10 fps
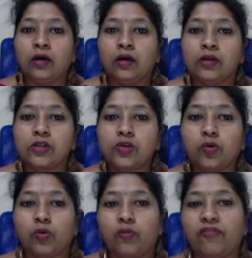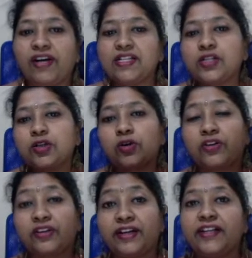So once you're
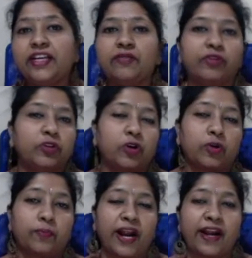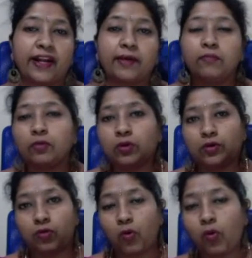ready with your brand name,
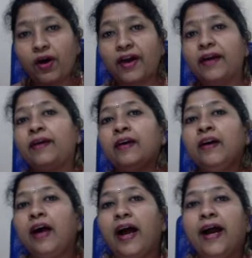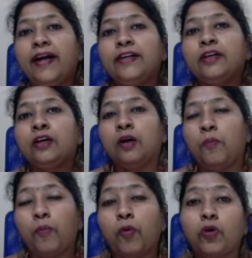go ahead and
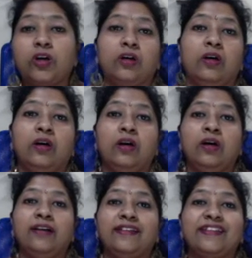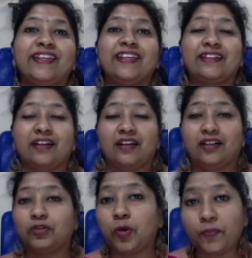book the
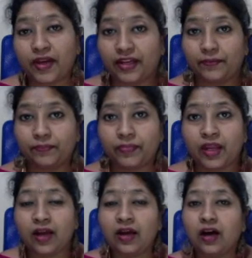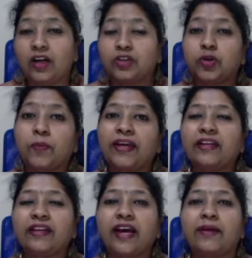domain. A domain
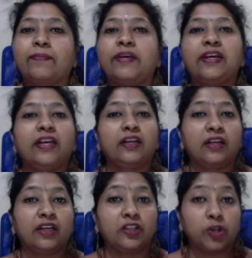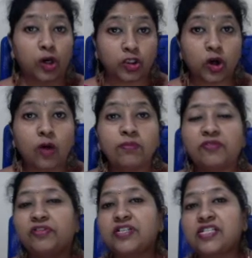can be in .com. If
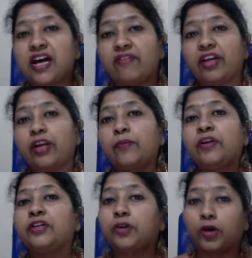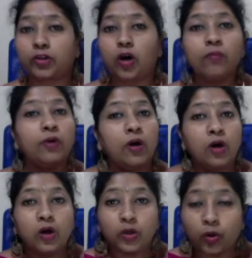it is available in .com,
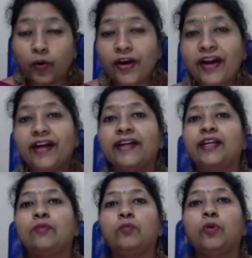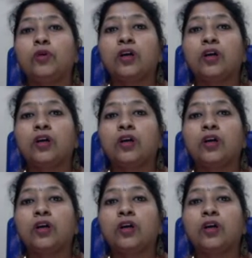go ahead and book,